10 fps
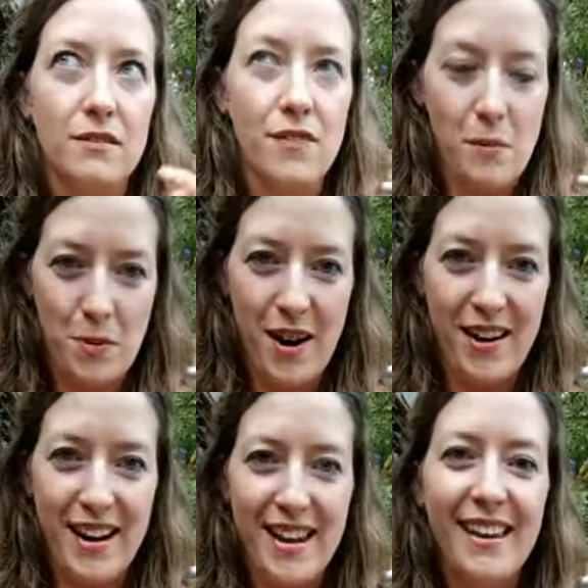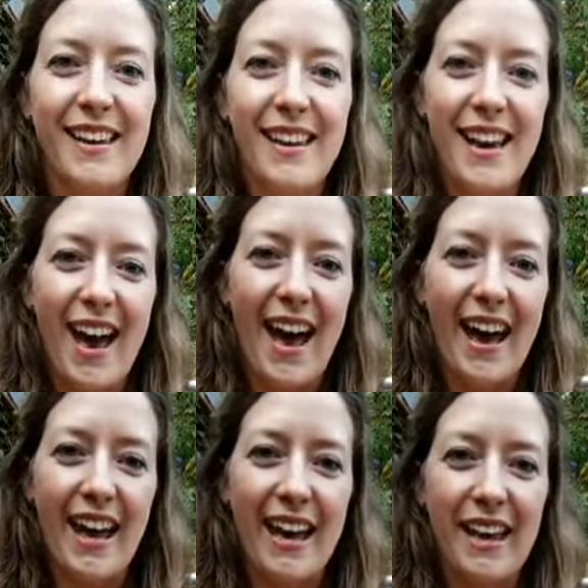February,
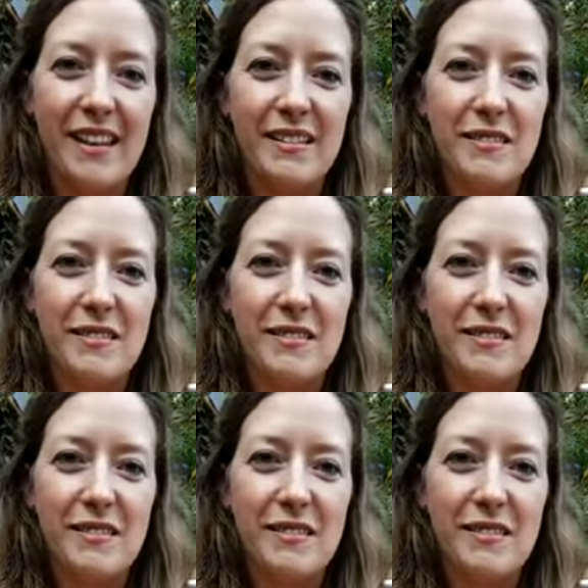I